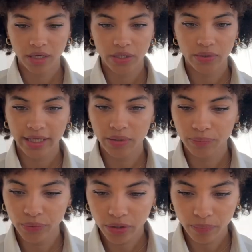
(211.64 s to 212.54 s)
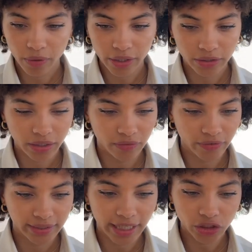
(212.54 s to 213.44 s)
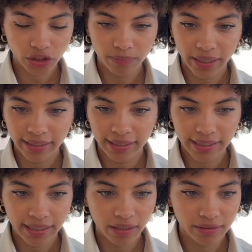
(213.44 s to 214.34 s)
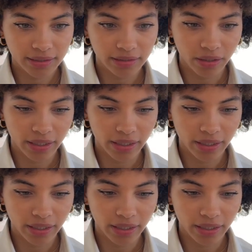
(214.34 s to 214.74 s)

you can bookmark the conversation by clicking on the star